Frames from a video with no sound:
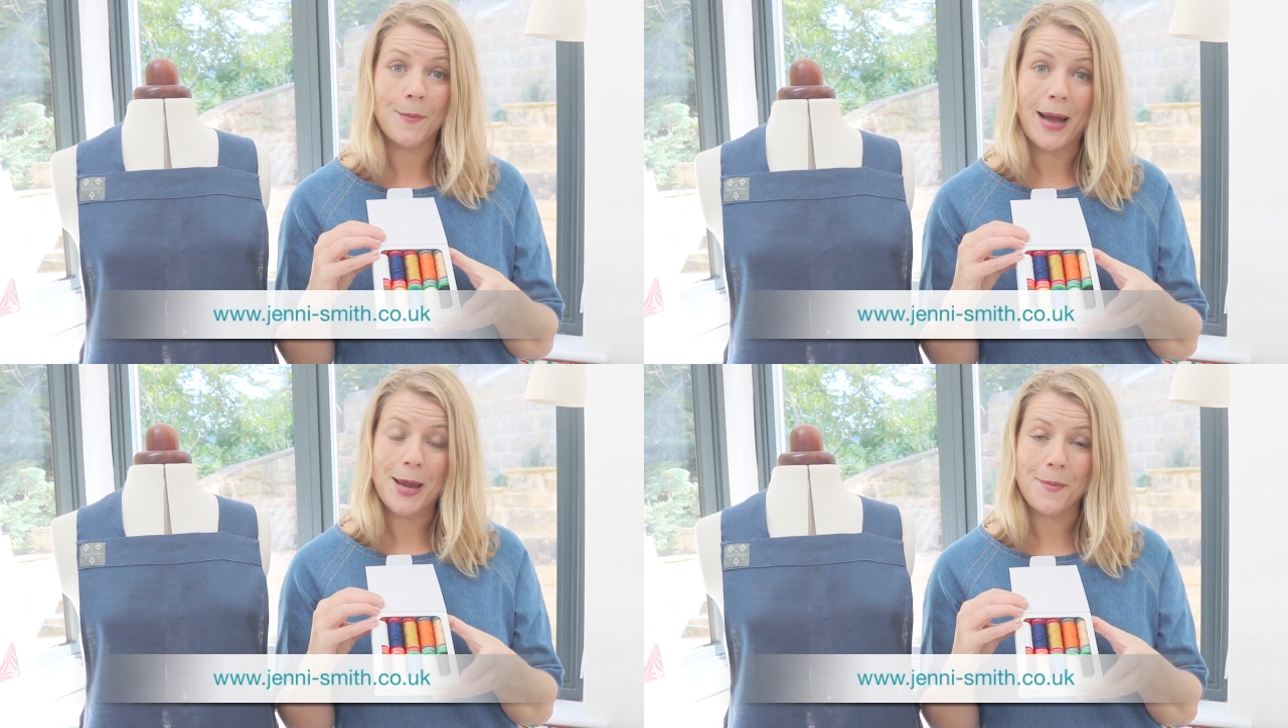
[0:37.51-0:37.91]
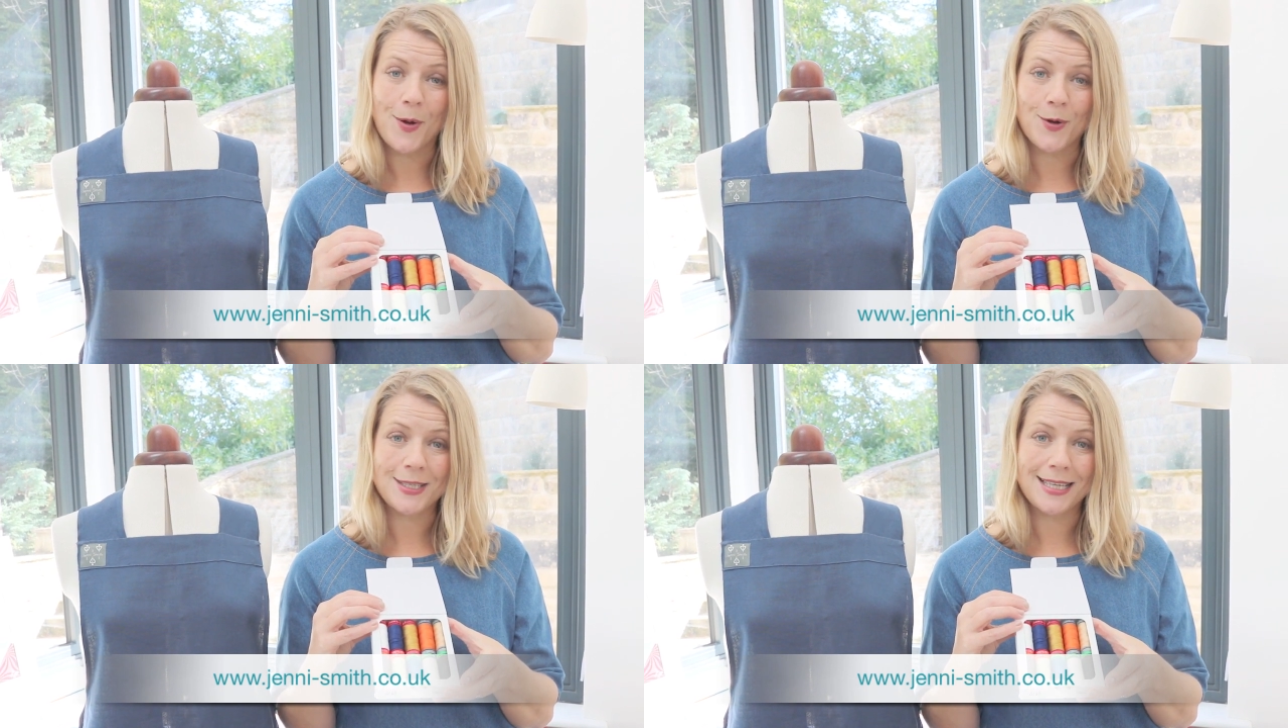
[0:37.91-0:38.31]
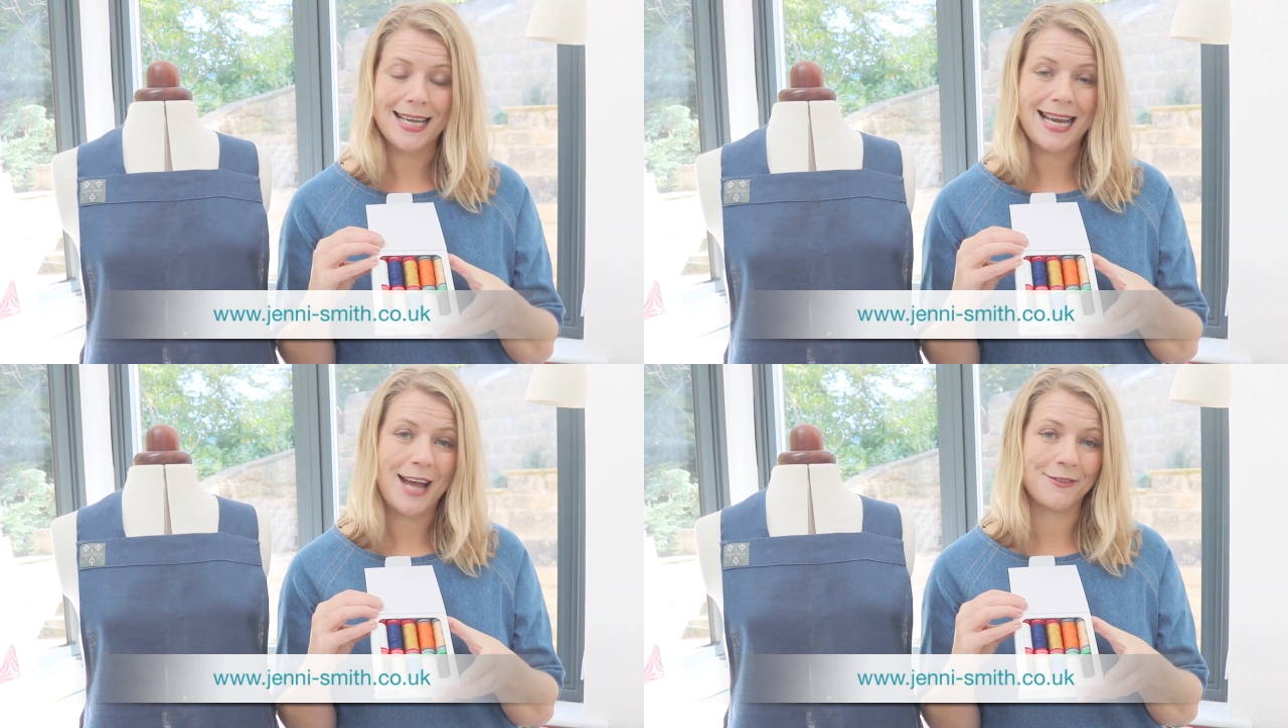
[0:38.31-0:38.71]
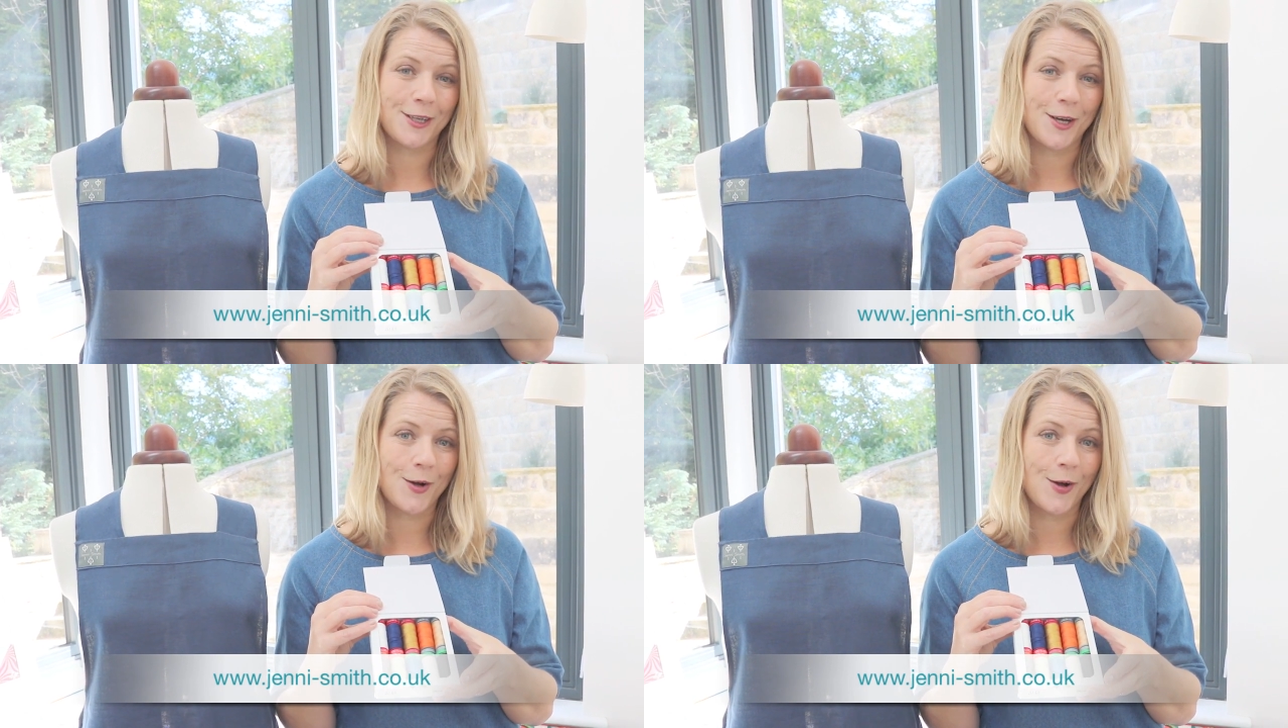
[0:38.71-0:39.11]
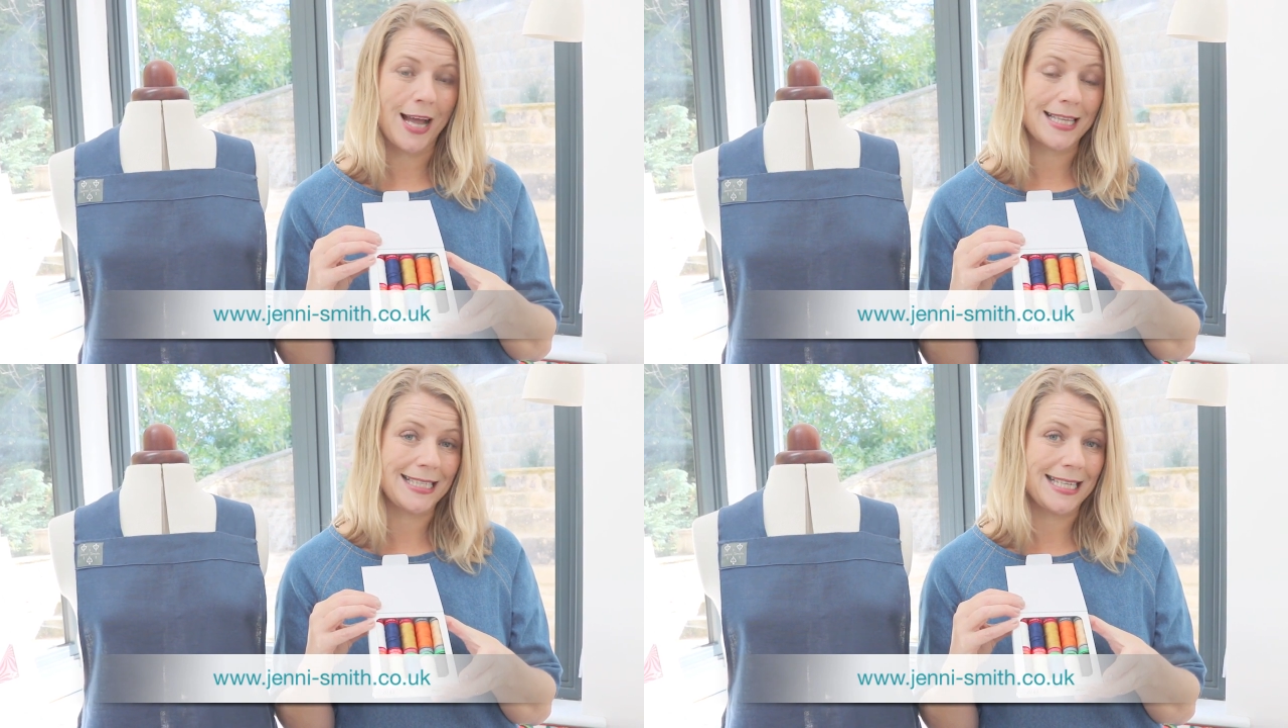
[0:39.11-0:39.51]
buy a box and have a go
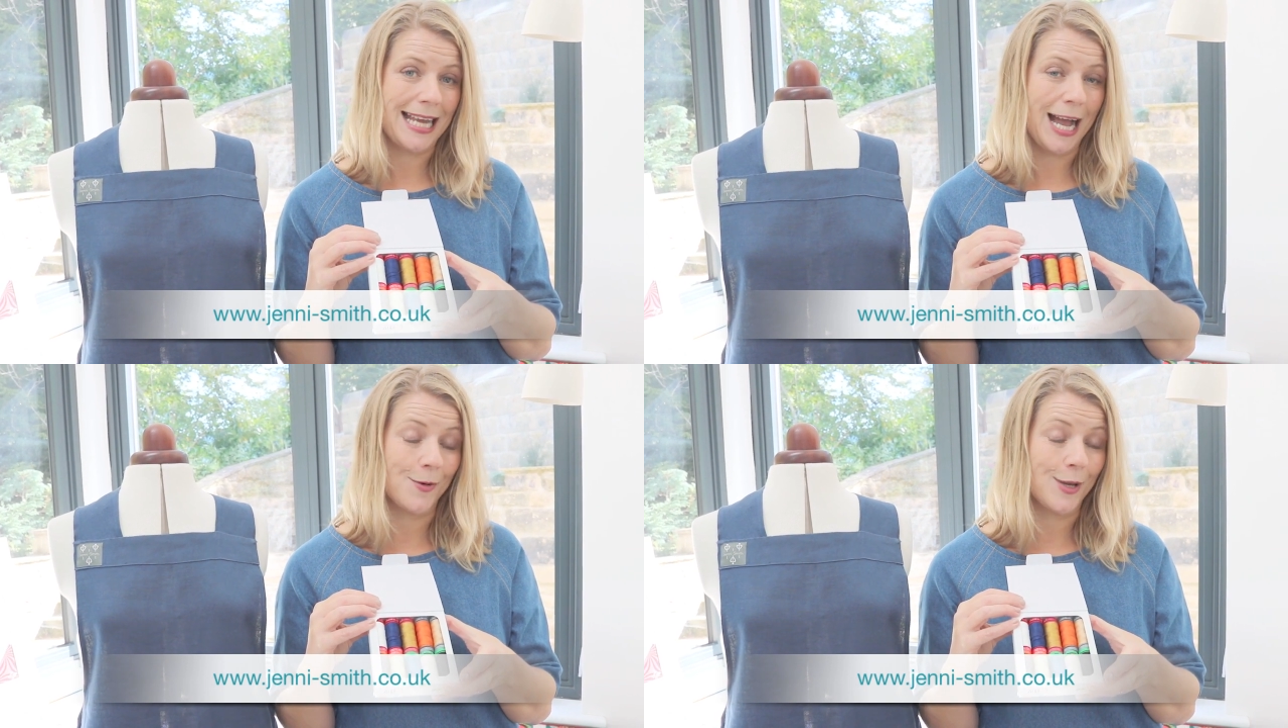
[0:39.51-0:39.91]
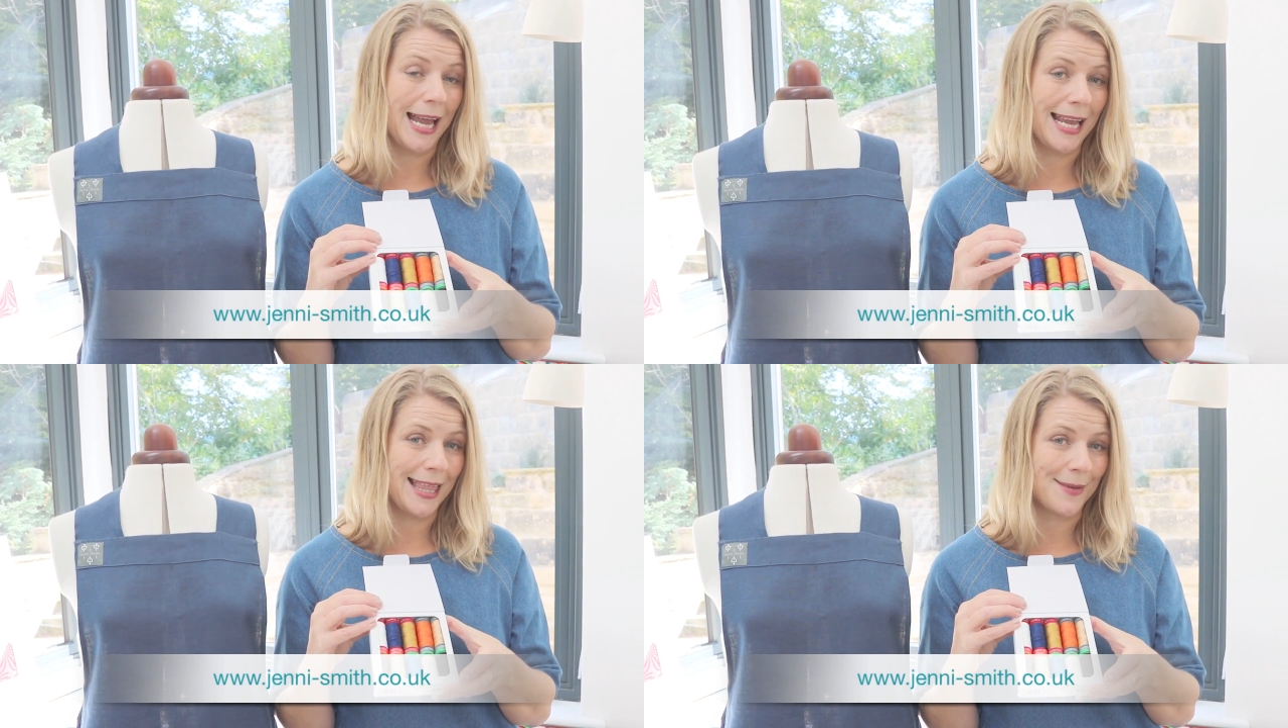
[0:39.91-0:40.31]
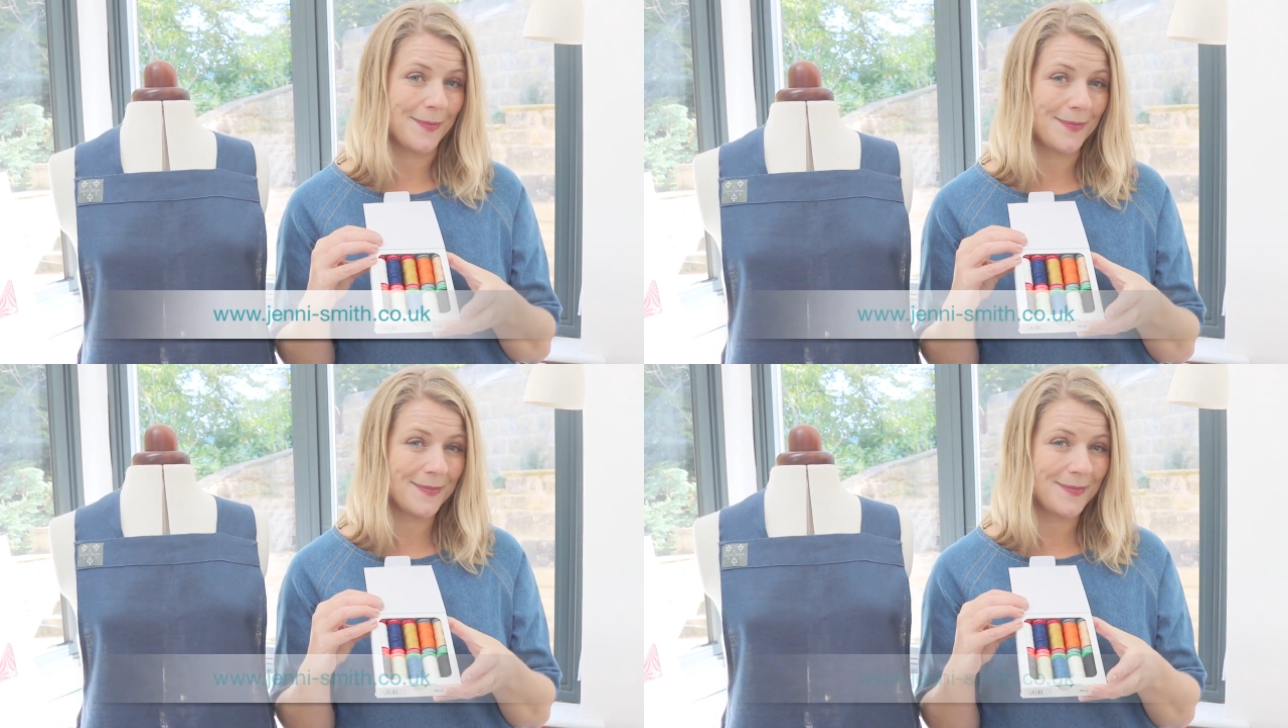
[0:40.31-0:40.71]
and see how you like them.